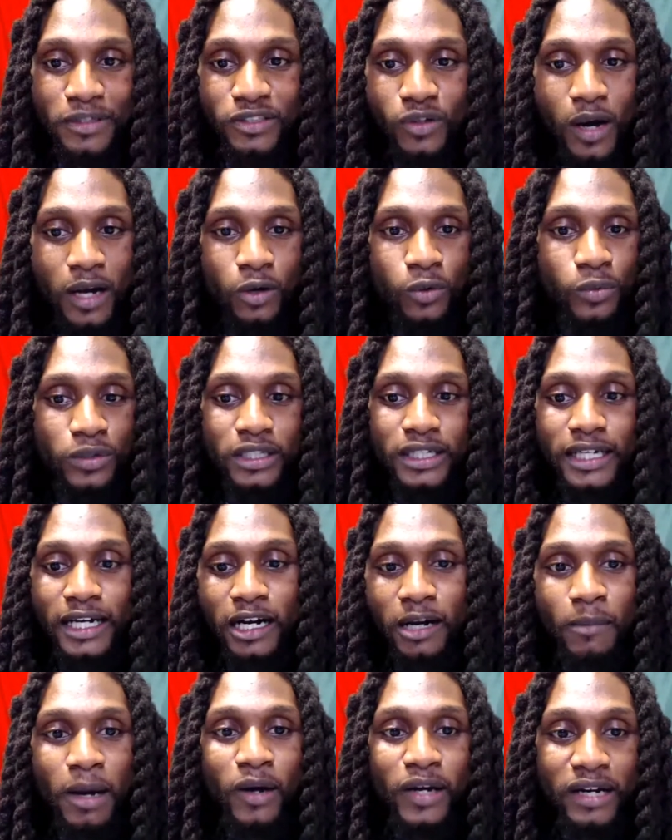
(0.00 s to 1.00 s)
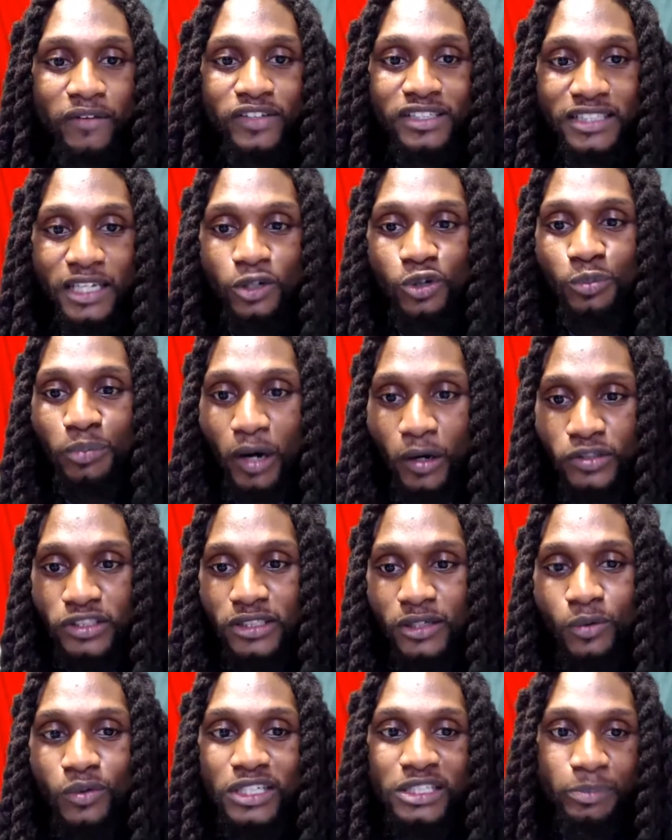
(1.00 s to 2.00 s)
So I don't really care about every single
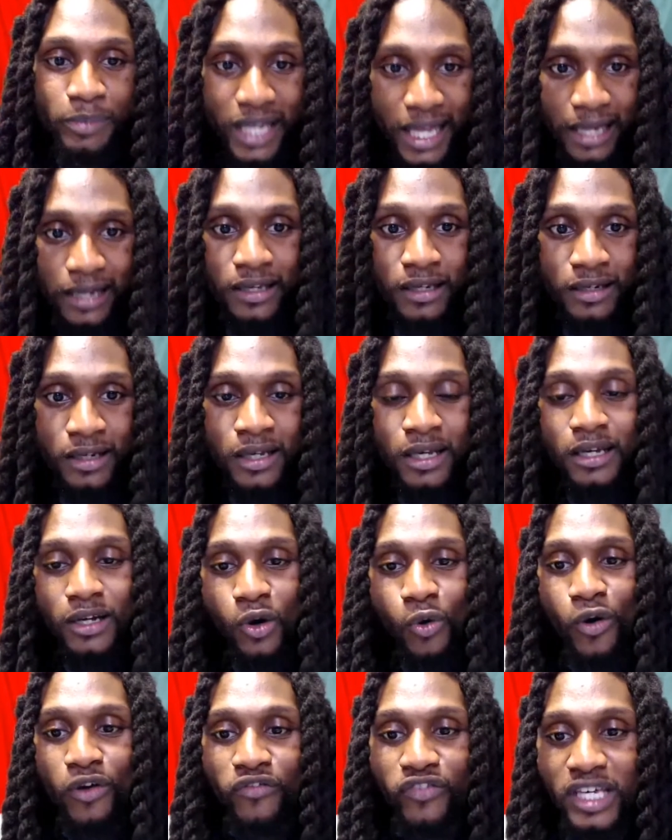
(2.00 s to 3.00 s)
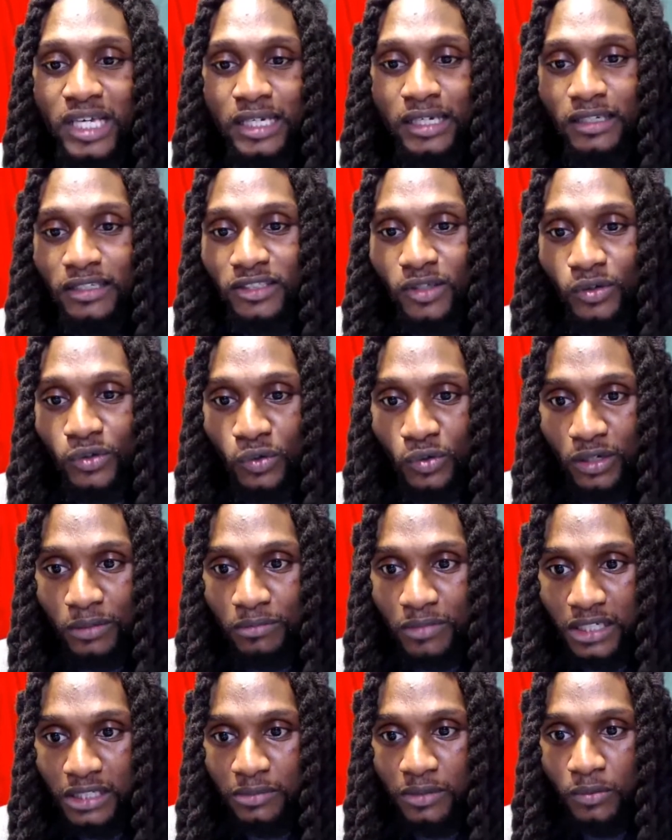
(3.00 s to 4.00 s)
person on this planet going vegan. So you can
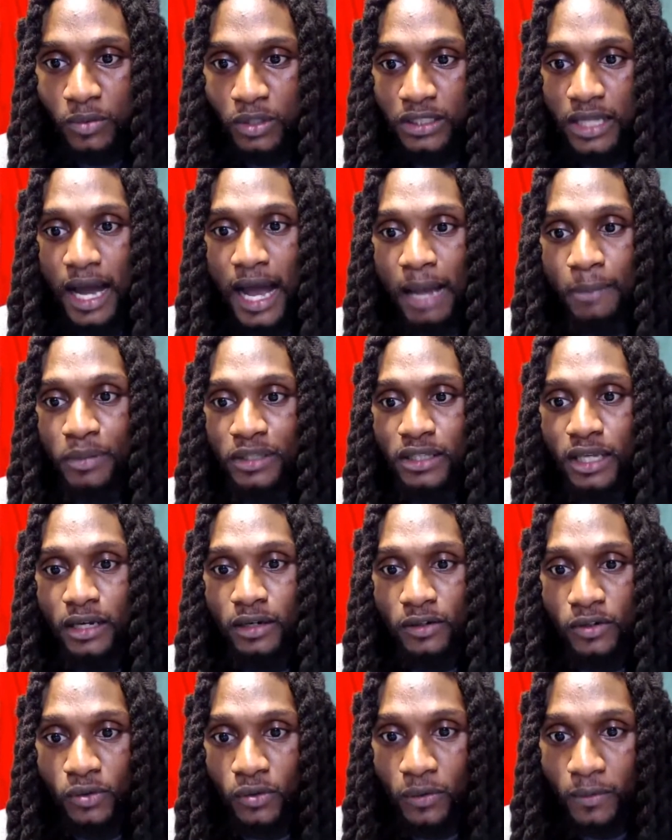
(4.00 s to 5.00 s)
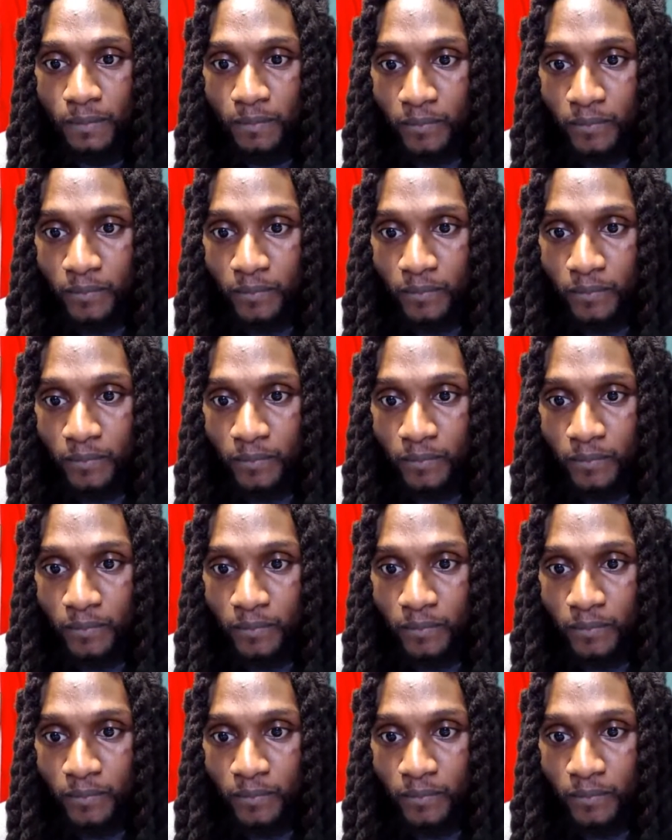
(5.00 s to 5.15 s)
miss me with the hypothetical.